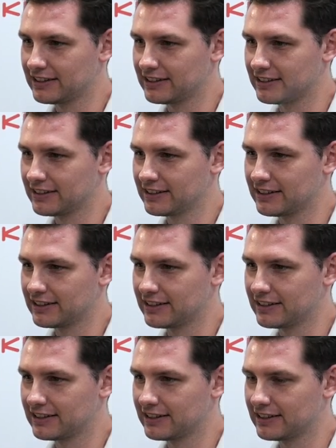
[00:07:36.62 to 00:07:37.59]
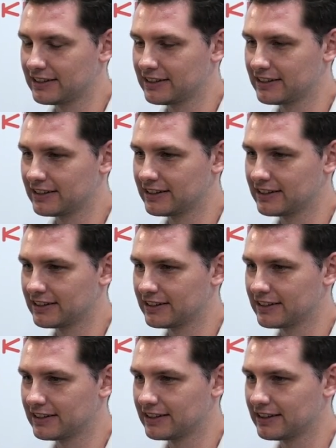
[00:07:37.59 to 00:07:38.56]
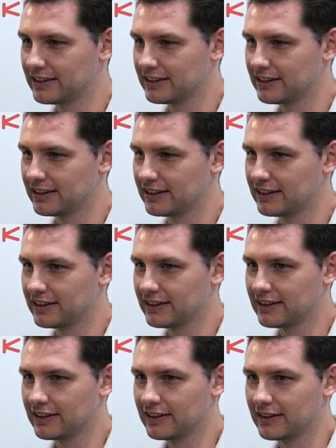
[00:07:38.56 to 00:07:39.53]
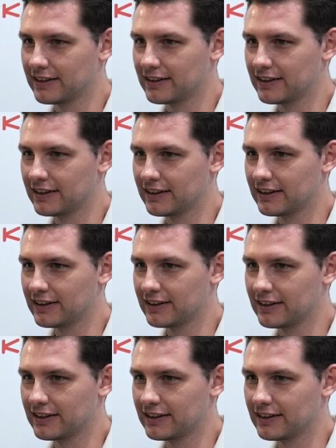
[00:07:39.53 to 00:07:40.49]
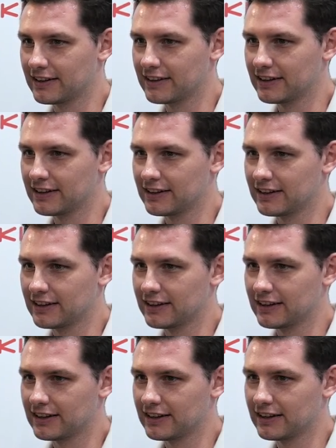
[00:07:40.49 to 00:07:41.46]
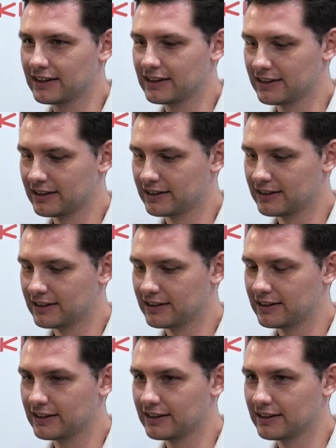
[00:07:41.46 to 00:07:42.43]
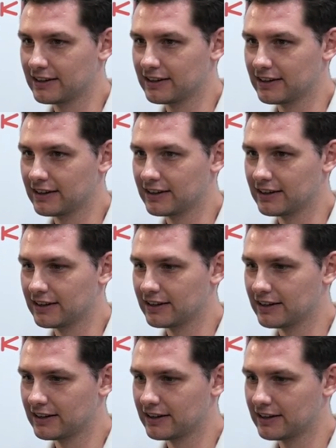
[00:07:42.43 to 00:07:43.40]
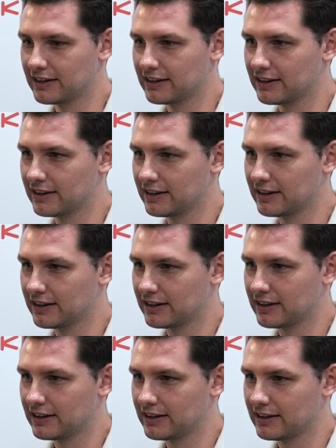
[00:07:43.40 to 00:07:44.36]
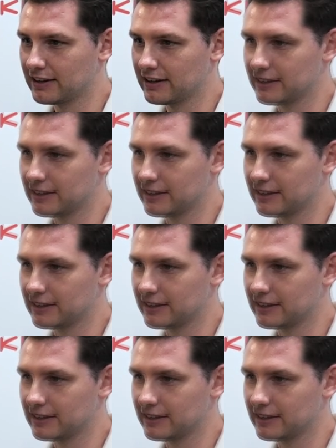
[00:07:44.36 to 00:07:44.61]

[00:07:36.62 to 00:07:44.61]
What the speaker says: [no speech]